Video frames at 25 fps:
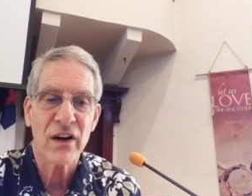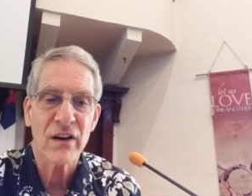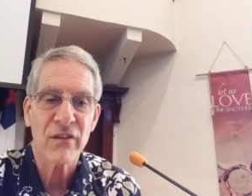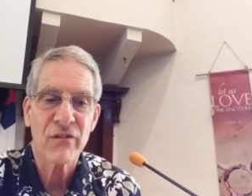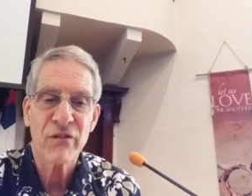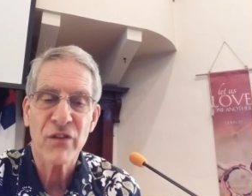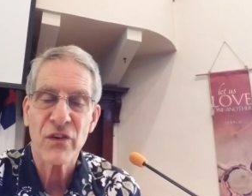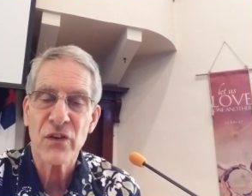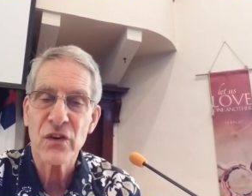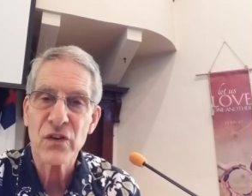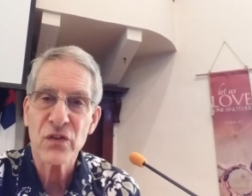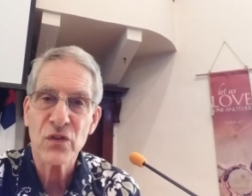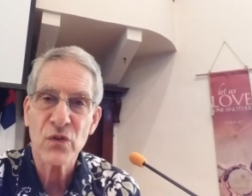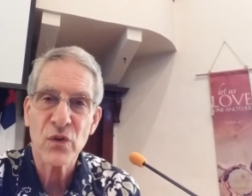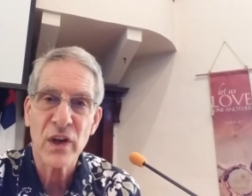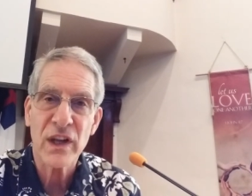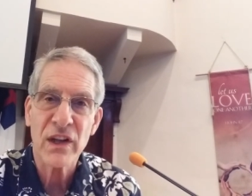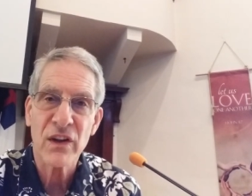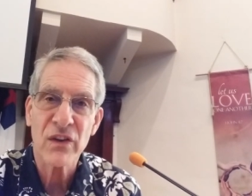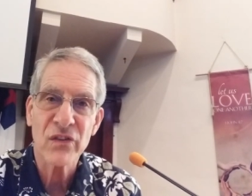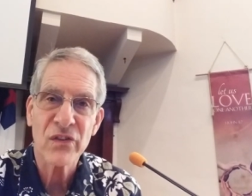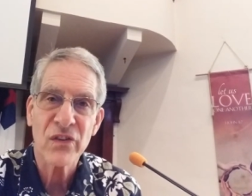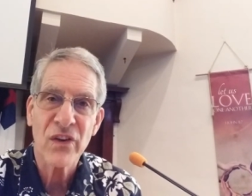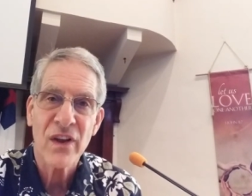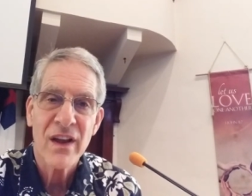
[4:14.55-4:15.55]
And first
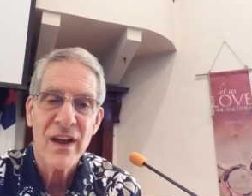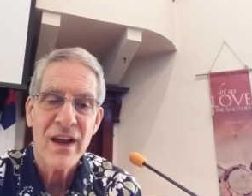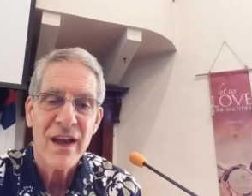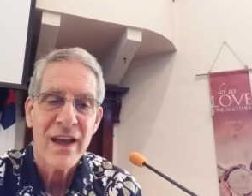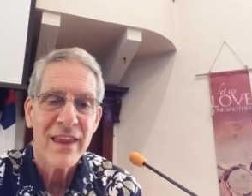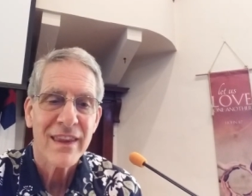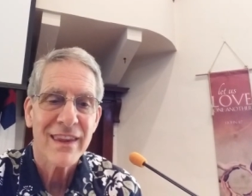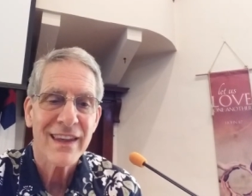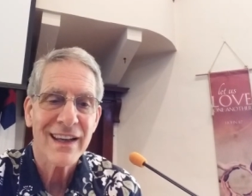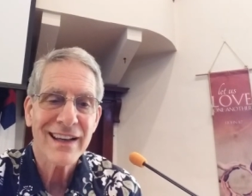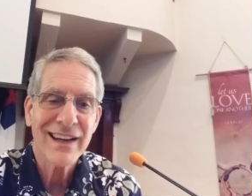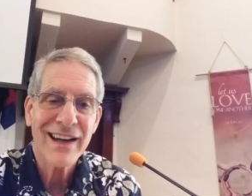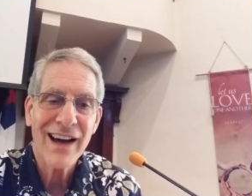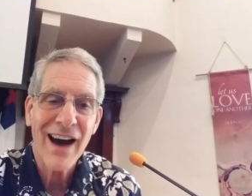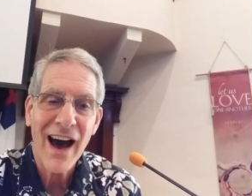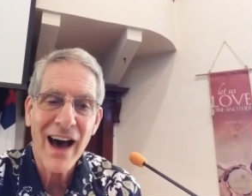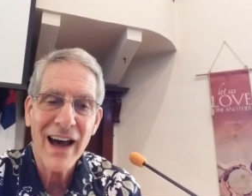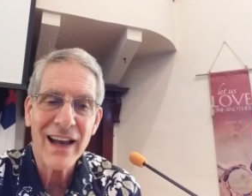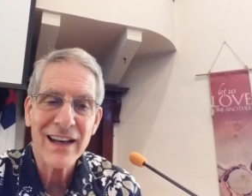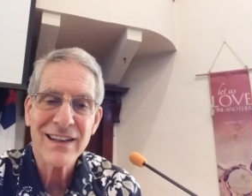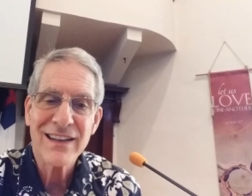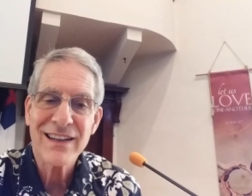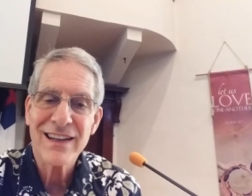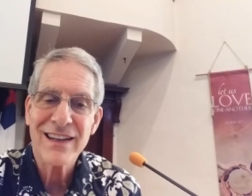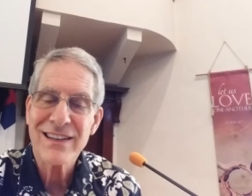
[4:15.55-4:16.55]
is that
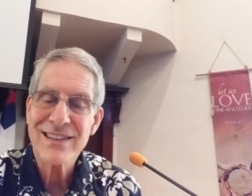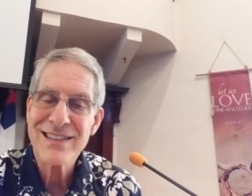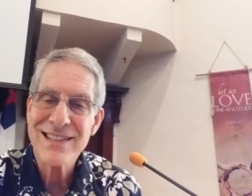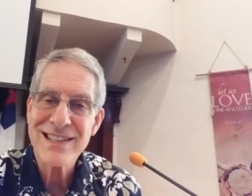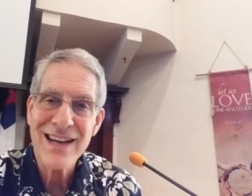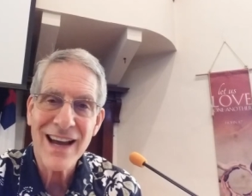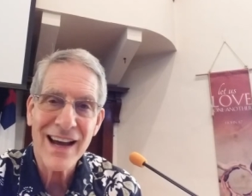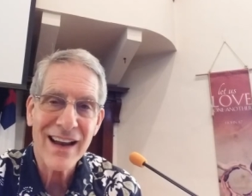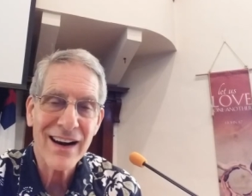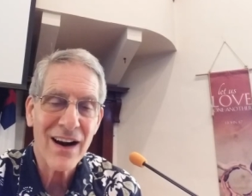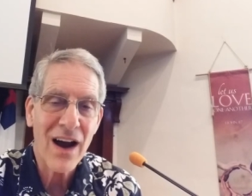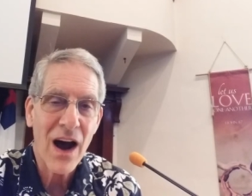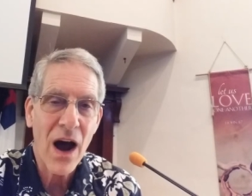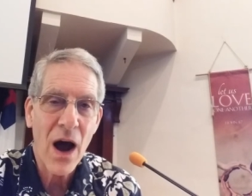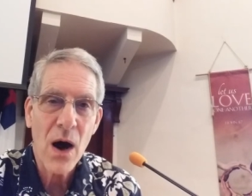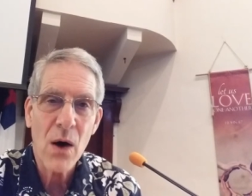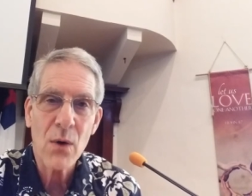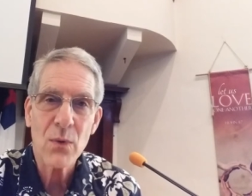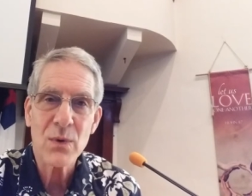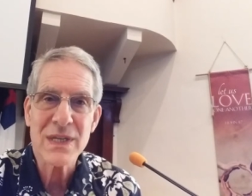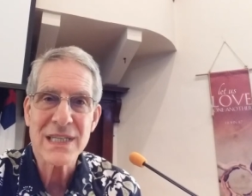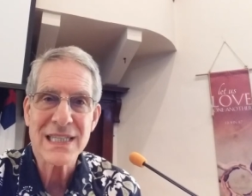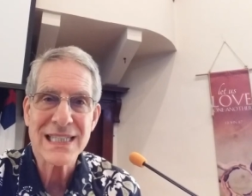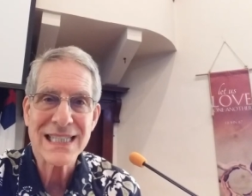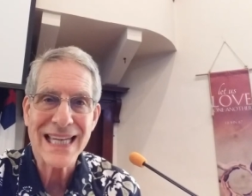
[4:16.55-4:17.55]
God does not
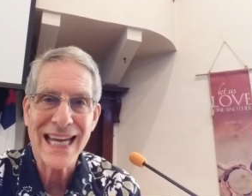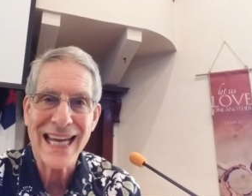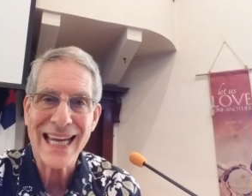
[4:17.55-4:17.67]
always